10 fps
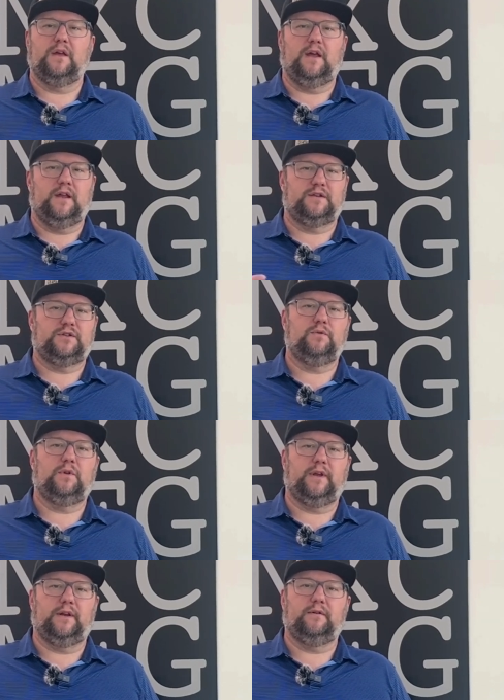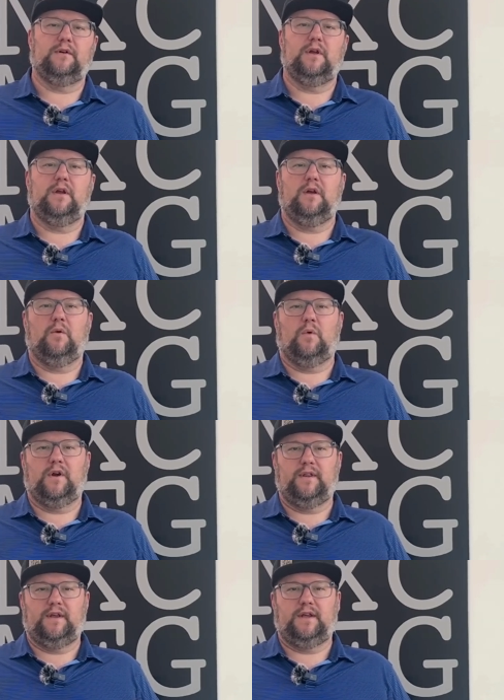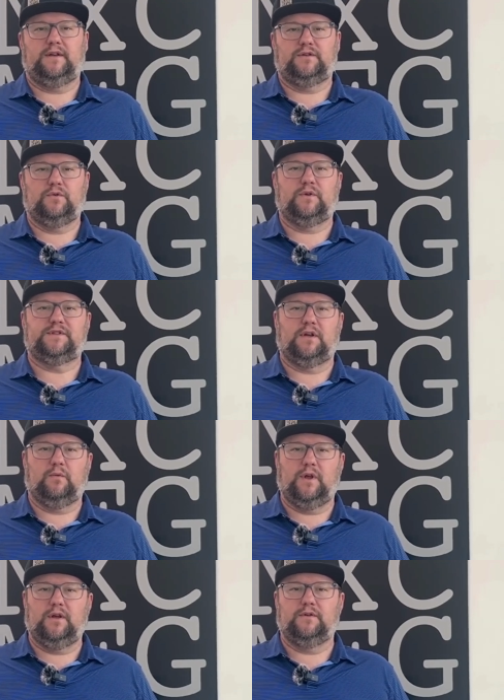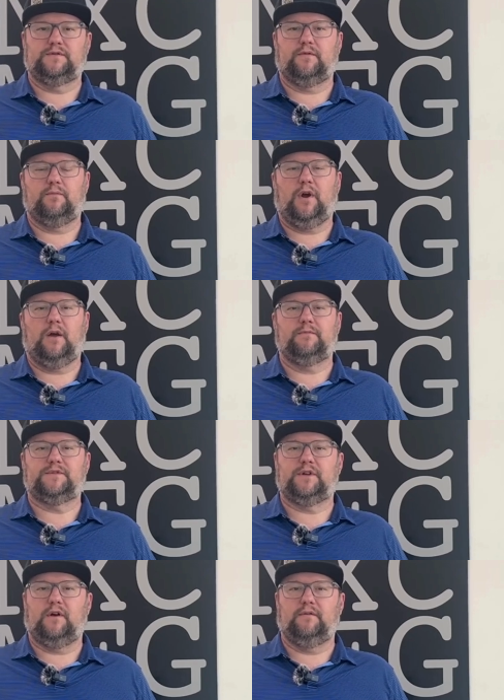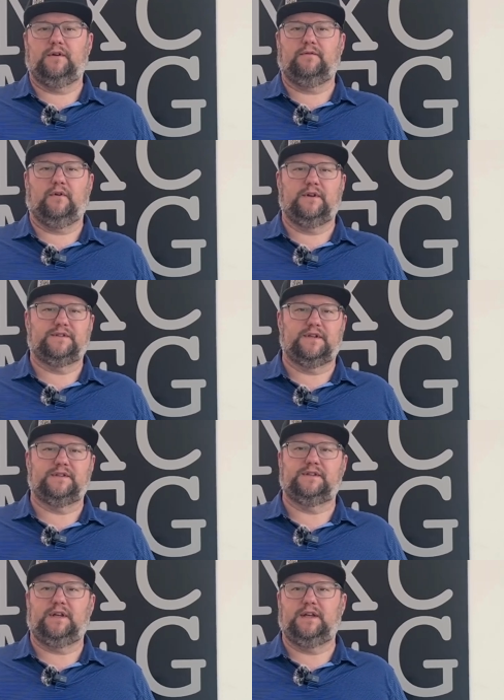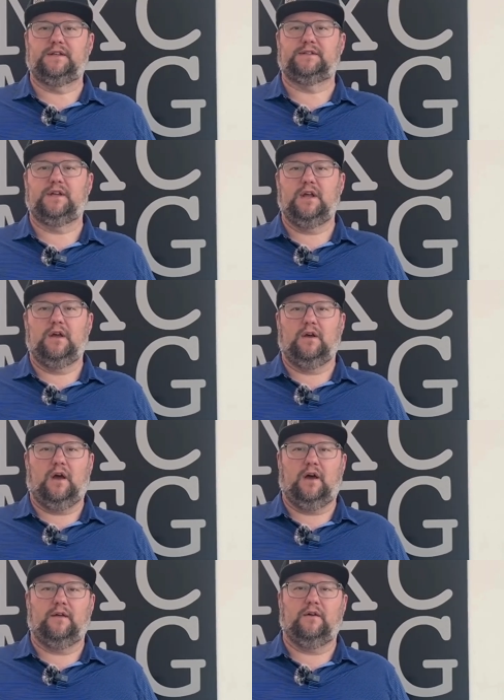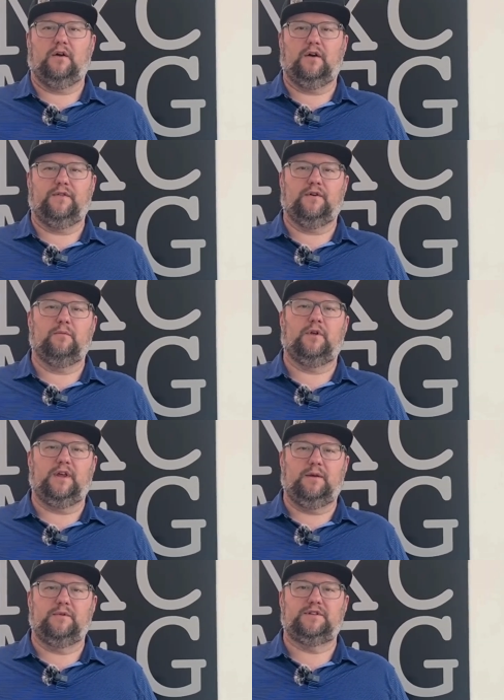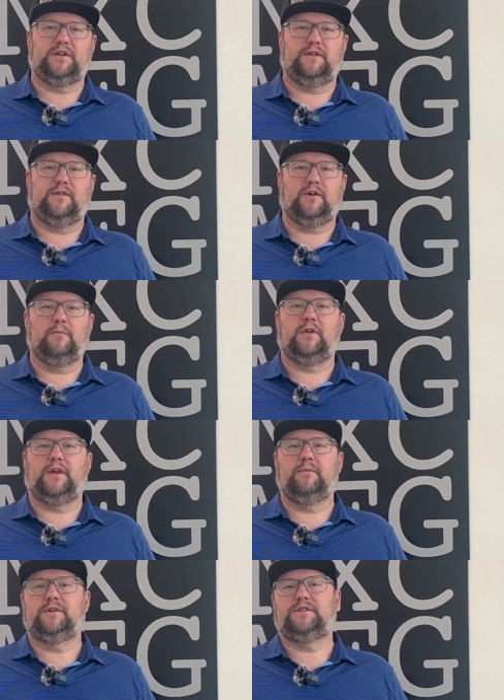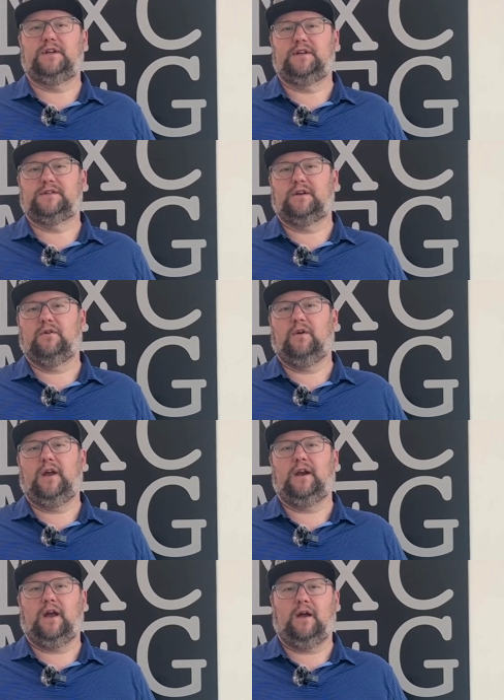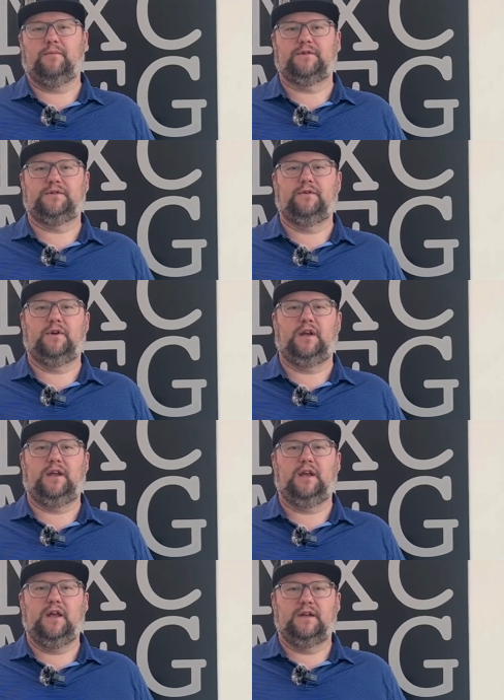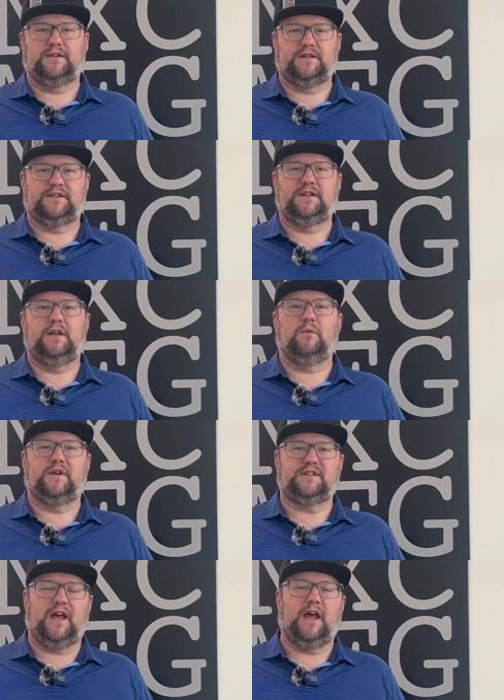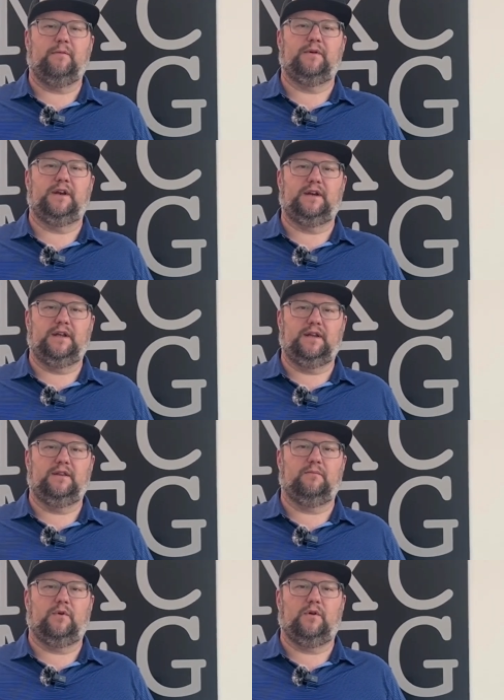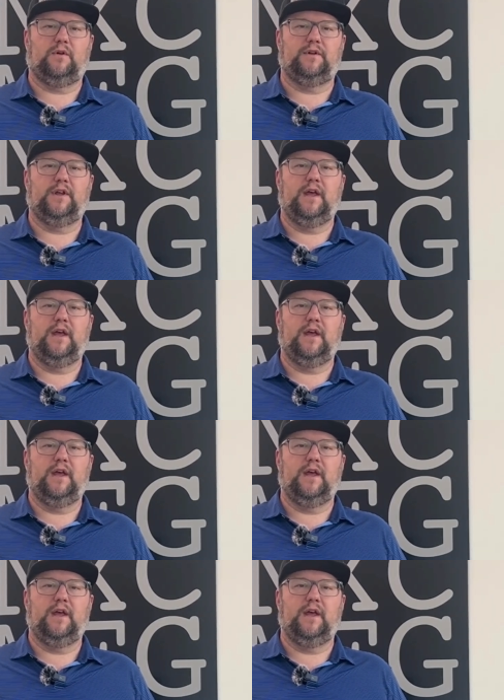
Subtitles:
In tooling, one of the tools that we use for problem solving, for instance, is thermal imaging. Thermal imaging is a great opportunity to see what's happening in the mold